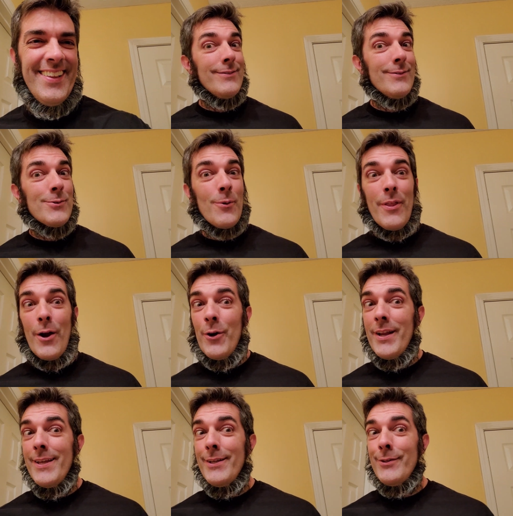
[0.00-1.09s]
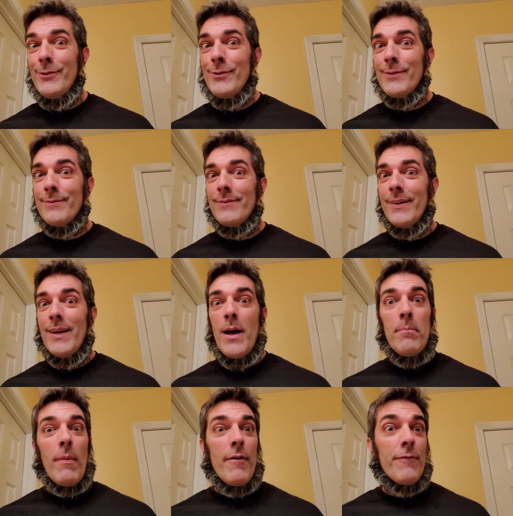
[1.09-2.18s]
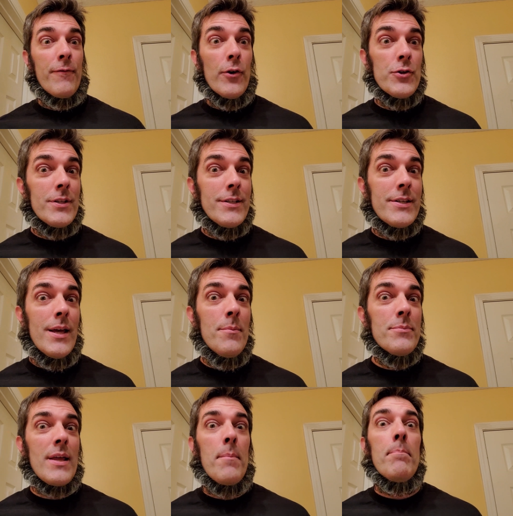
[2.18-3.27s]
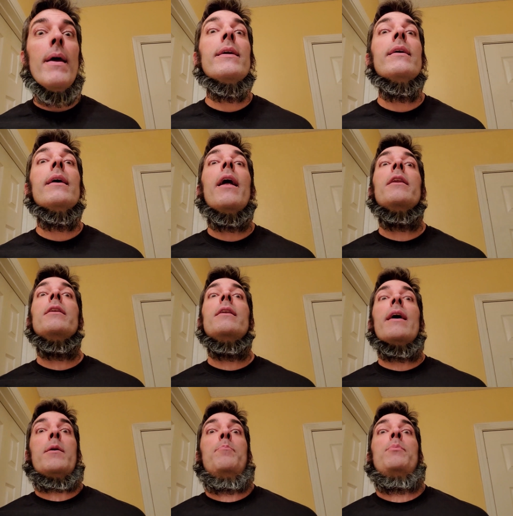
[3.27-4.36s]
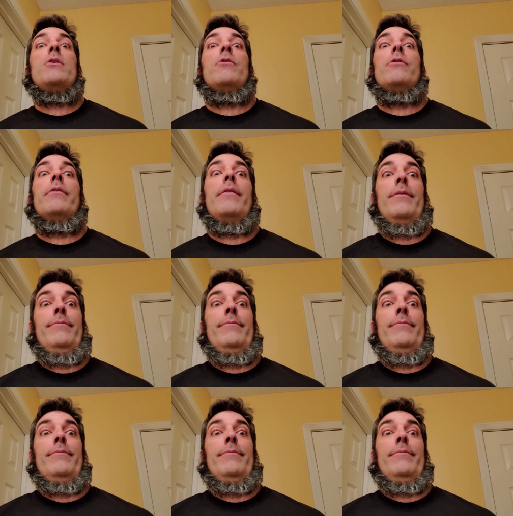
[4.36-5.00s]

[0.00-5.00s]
So there it is. My first attempt at making a neck beard.